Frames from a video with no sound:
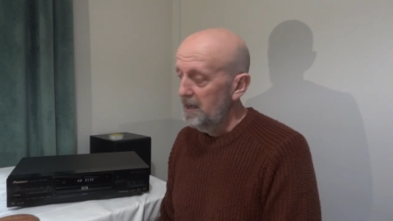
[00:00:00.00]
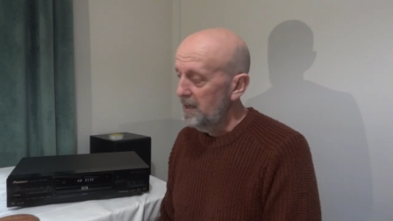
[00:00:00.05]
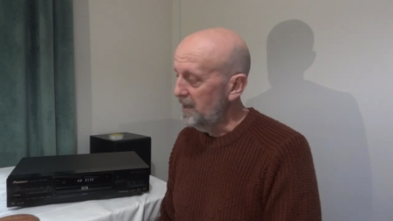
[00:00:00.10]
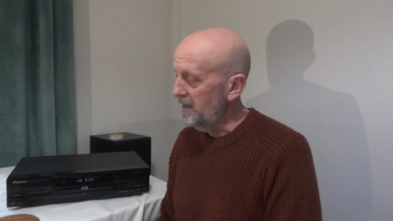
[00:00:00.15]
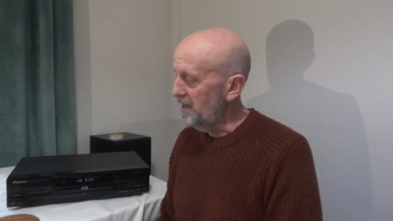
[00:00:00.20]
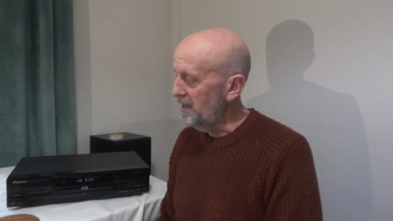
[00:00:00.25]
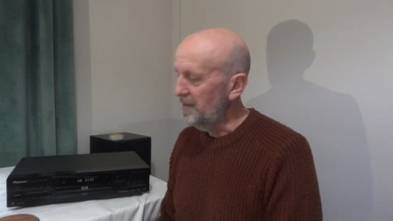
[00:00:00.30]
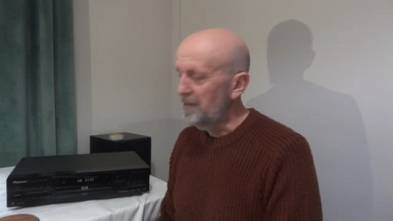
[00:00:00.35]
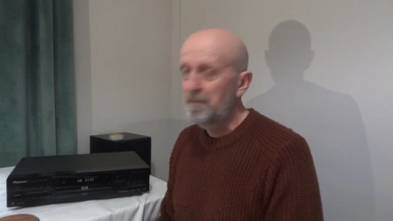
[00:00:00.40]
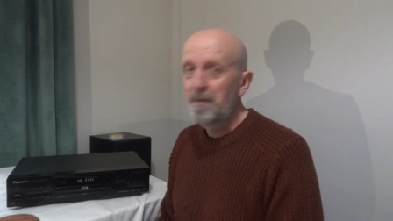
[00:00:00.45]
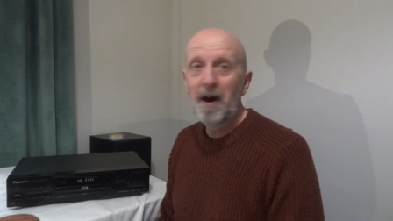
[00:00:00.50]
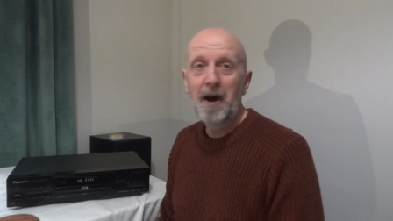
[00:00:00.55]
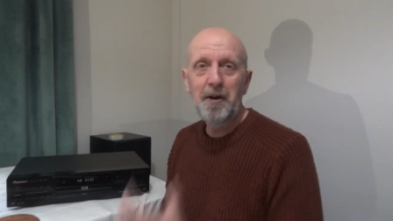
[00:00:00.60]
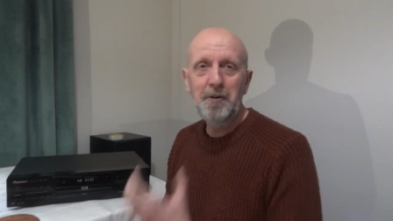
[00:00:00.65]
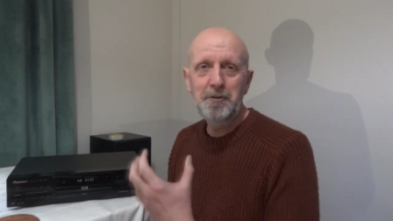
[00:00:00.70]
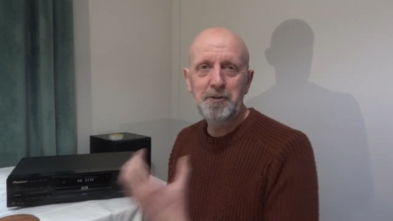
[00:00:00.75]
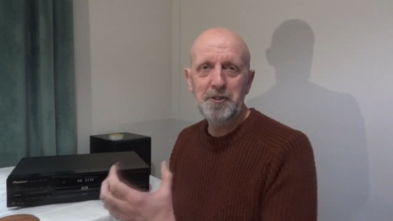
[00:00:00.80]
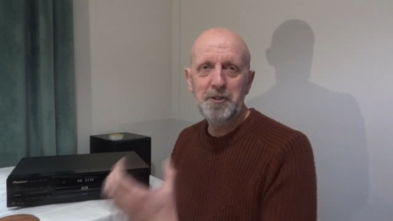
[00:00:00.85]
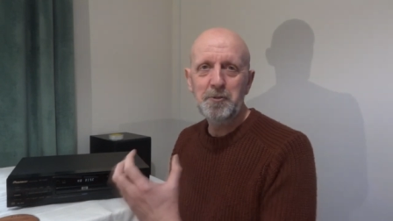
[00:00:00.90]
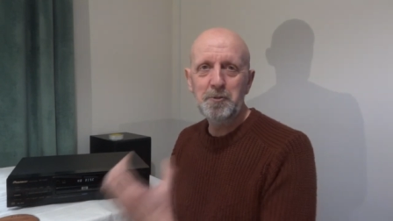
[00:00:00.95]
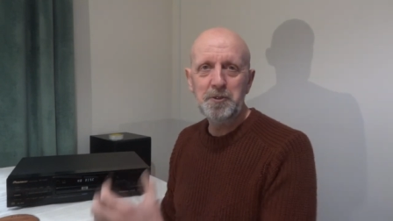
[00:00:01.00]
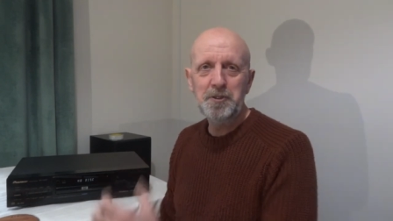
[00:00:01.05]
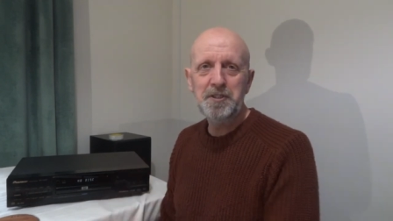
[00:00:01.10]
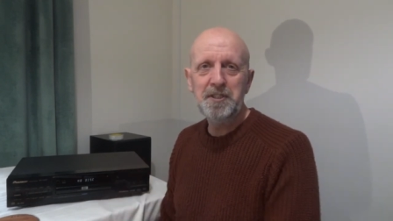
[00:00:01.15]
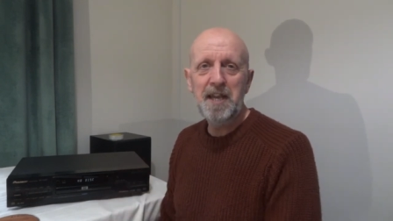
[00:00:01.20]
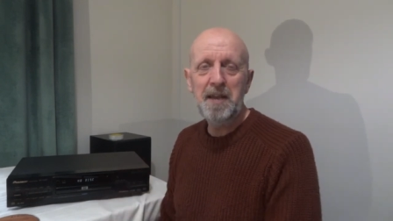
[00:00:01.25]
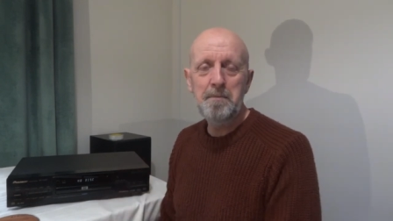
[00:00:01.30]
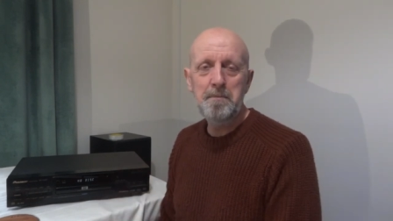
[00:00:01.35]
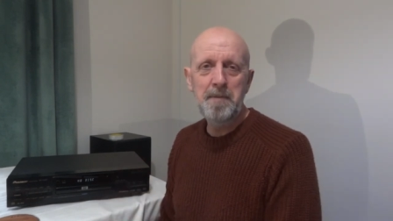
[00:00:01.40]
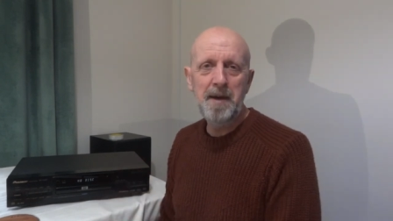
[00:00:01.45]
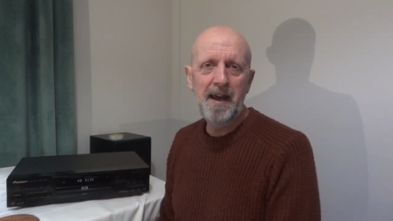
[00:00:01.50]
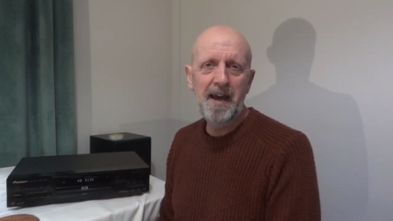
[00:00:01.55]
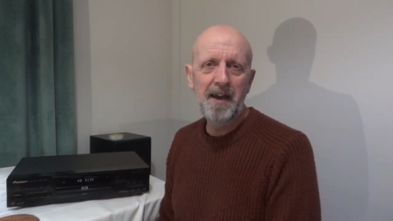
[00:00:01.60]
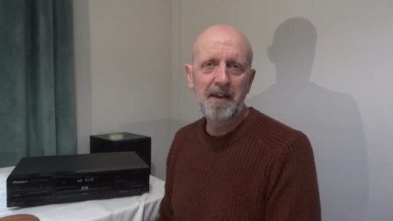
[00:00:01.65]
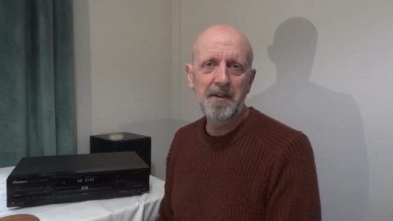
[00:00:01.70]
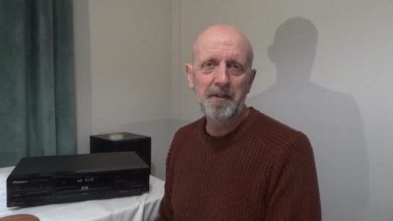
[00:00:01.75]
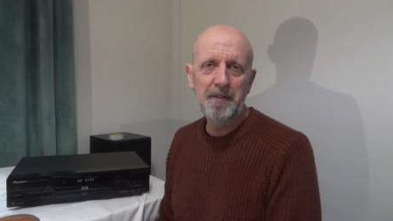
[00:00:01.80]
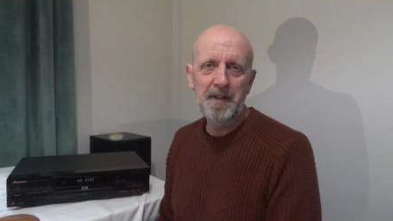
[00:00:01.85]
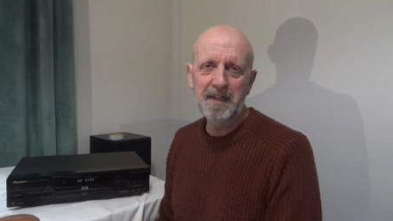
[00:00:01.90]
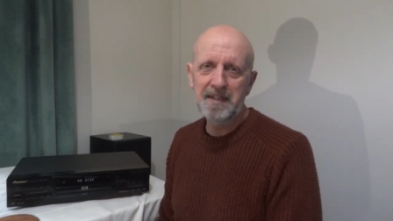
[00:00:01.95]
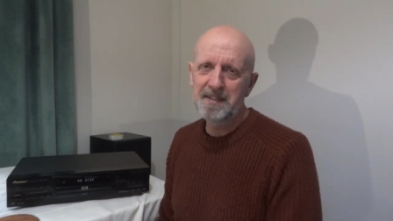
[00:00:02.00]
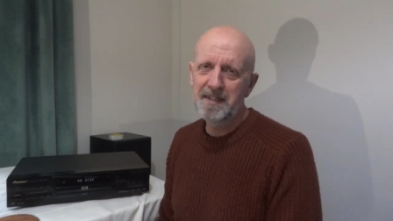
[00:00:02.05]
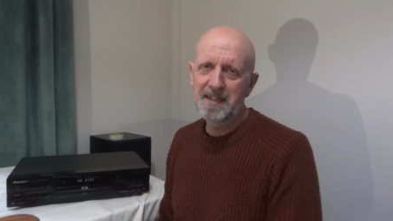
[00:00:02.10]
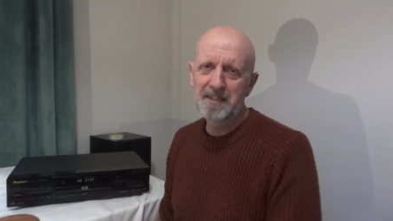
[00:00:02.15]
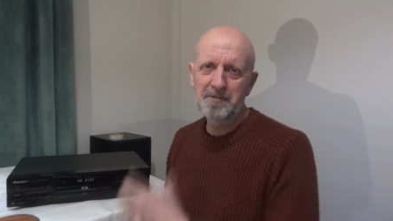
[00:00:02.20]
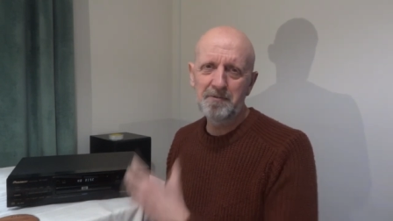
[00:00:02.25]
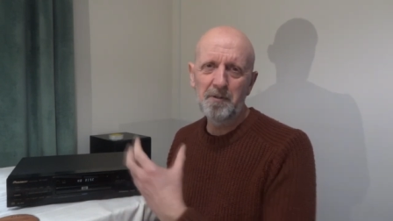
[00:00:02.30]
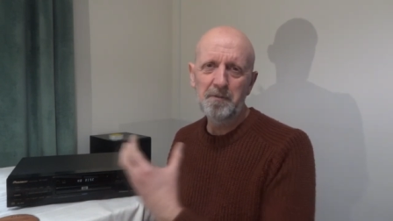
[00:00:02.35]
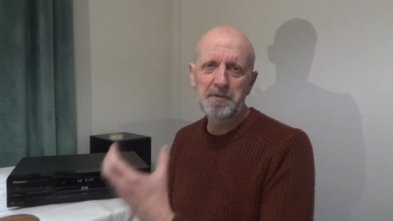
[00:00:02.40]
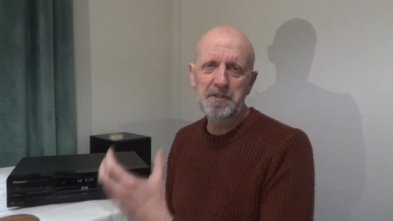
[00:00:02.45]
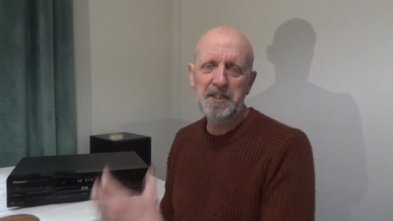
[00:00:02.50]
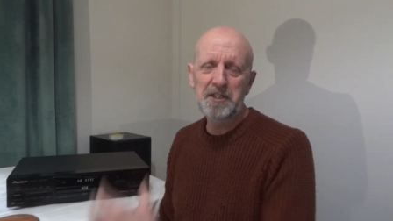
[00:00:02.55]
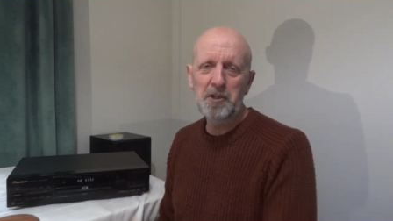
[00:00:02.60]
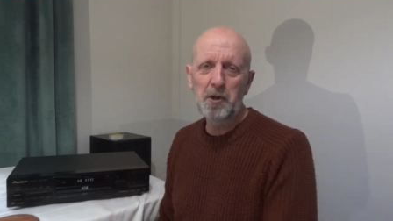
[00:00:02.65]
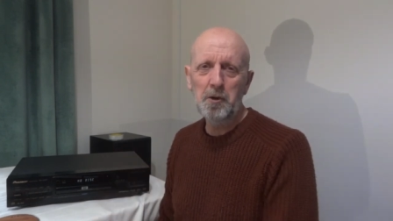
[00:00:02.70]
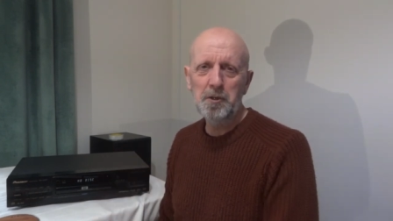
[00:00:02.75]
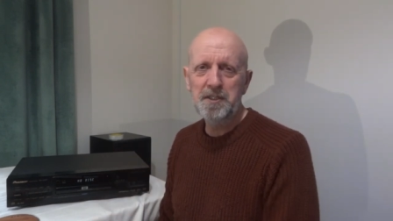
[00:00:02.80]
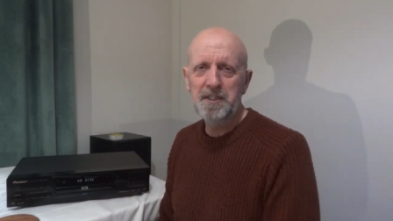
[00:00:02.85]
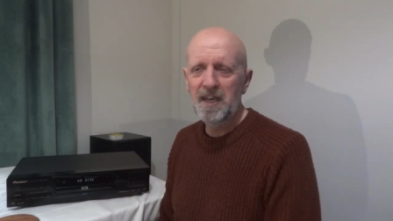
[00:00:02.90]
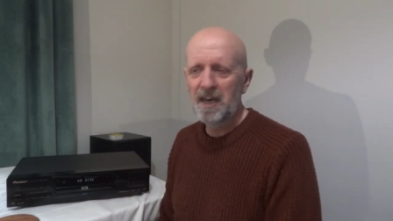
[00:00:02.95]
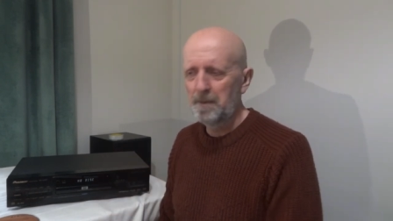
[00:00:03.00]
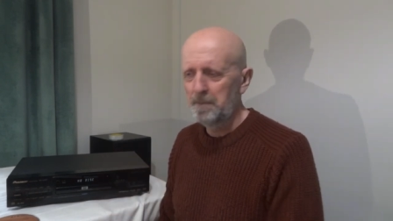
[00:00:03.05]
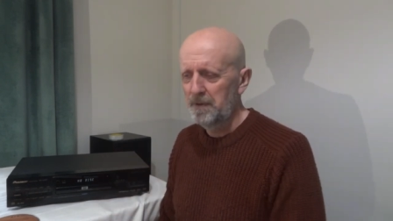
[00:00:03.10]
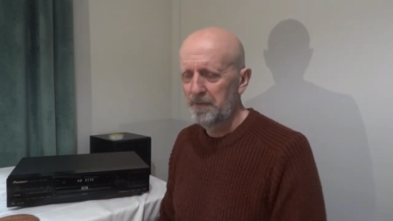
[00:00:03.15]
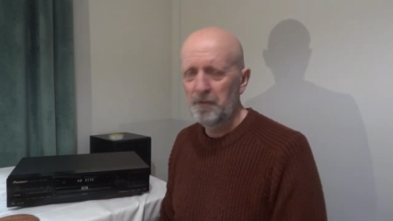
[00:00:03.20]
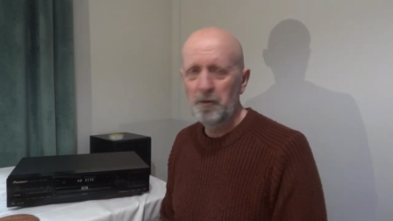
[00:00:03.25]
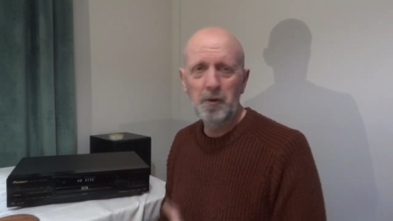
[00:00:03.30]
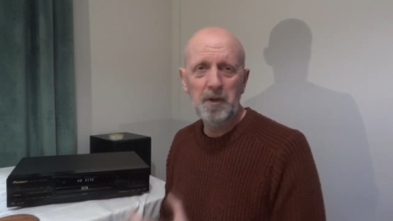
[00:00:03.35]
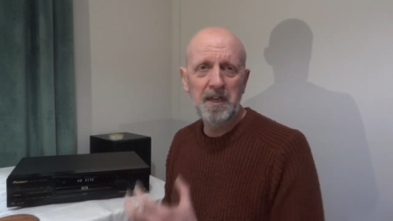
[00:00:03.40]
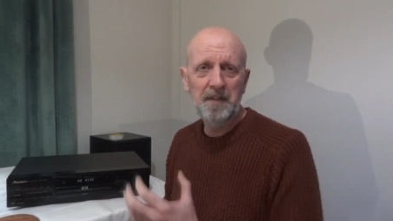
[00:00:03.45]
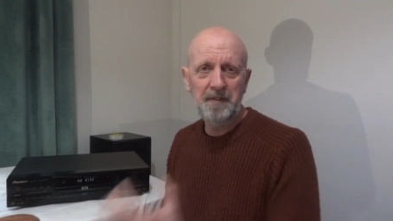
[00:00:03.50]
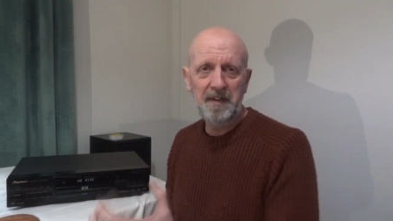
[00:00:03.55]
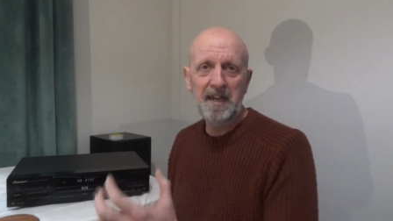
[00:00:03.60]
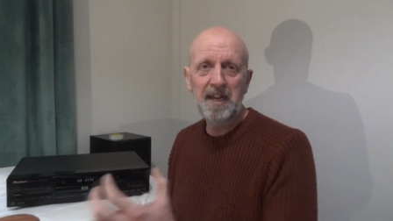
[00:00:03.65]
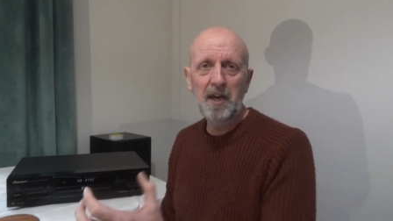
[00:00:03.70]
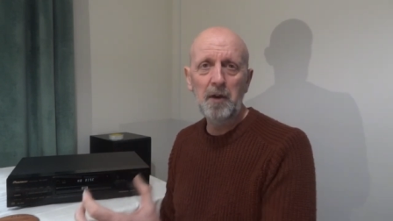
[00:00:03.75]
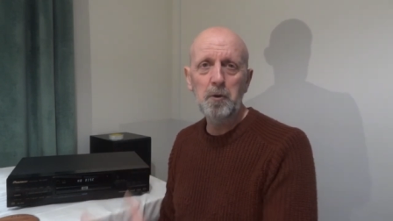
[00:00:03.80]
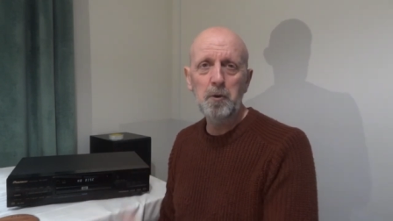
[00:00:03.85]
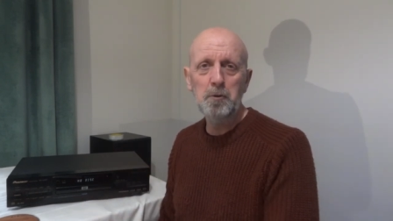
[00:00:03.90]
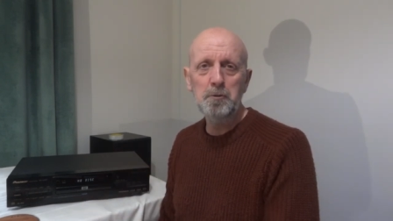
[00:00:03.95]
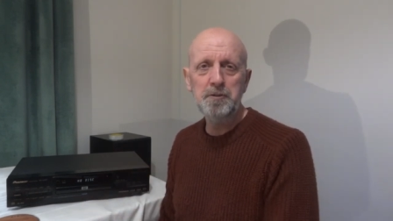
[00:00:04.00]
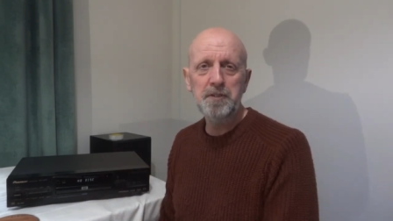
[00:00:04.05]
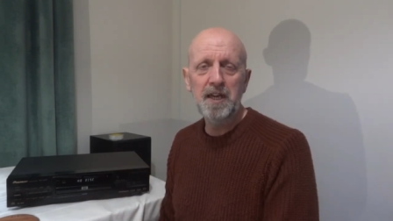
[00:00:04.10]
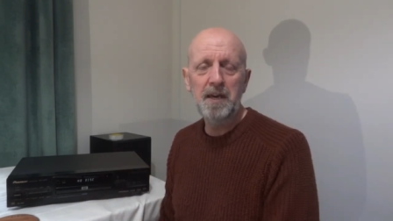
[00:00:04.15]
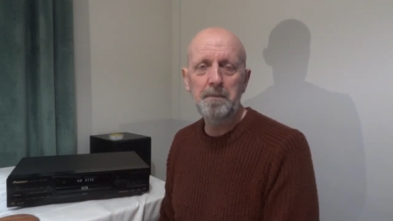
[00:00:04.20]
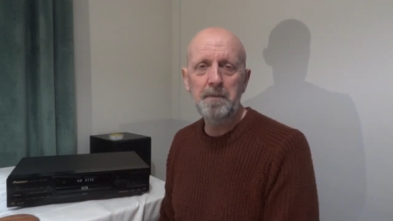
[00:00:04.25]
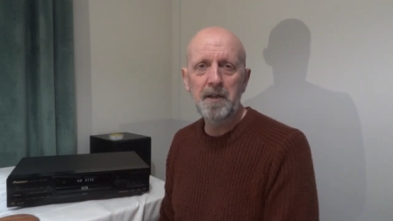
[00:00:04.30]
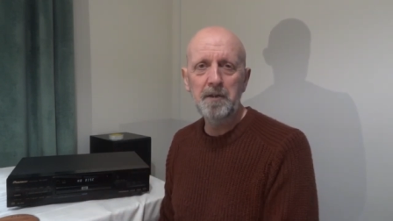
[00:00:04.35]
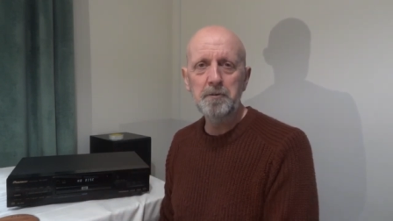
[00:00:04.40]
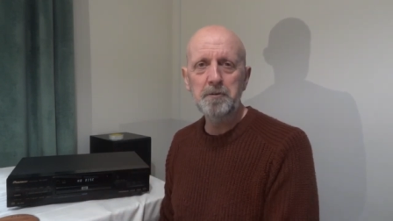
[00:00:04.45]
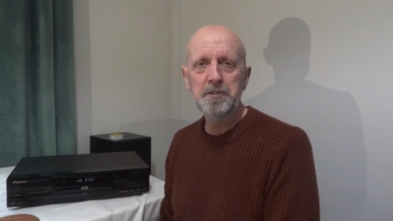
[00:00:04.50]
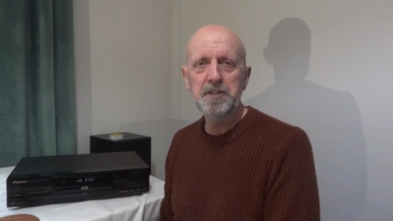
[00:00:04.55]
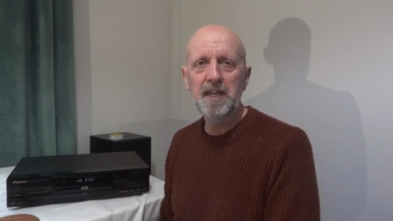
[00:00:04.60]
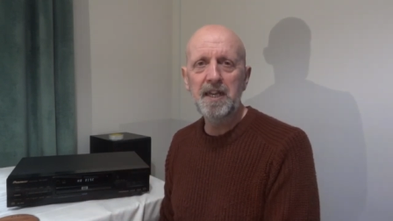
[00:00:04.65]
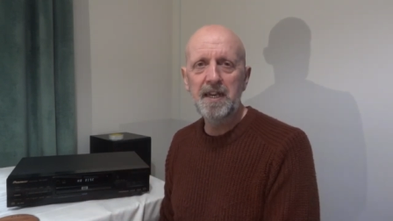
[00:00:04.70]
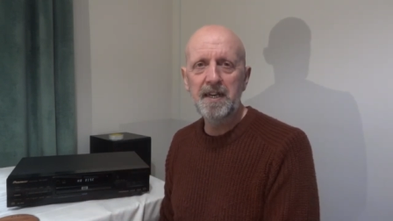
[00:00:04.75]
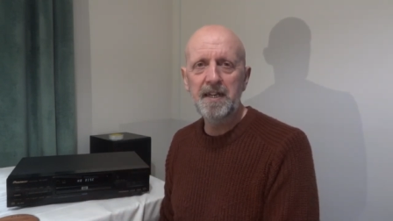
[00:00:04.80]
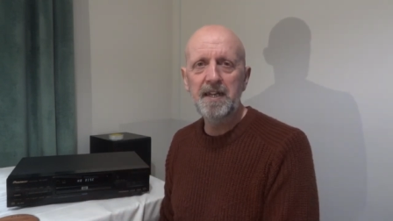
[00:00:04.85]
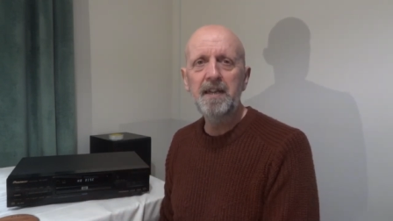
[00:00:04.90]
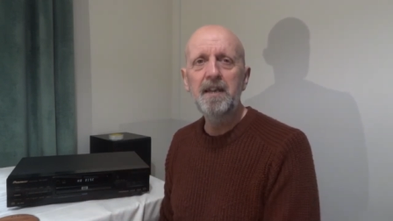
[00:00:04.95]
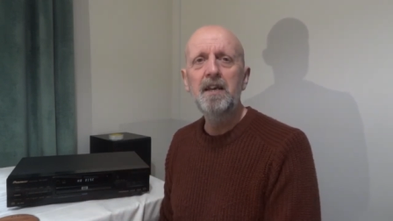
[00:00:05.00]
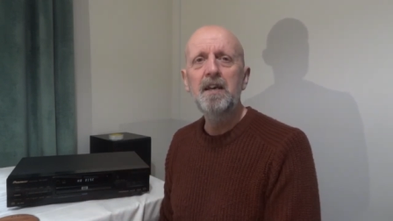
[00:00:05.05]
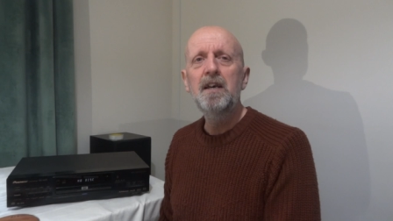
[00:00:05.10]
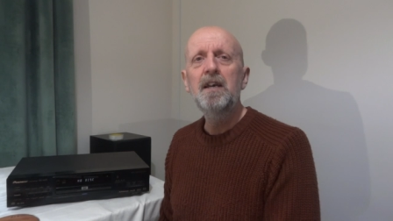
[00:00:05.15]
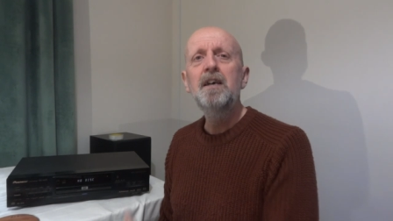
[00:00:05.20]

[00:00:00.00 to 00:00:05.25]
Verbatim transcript: Uh, the postage was ten pounds I think, so that's obviously knocked it up. But if you're living local to that bloke selling it,